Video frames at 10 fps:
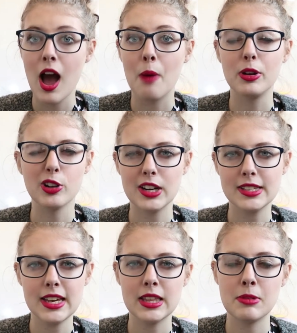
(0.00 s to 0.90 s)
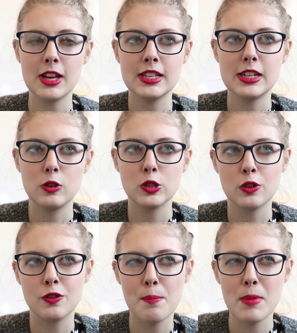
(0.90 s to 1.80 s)
and we're not going to see them until
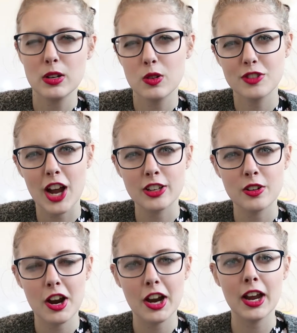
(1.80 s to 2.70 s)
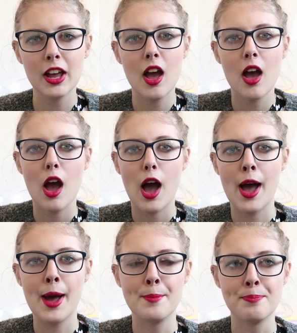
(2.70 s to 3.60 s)
sort of middle of january
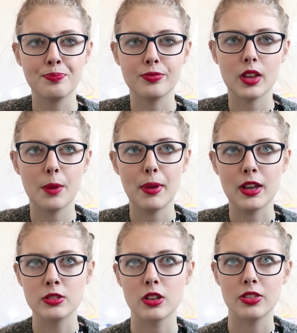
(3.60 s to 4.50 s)
um, because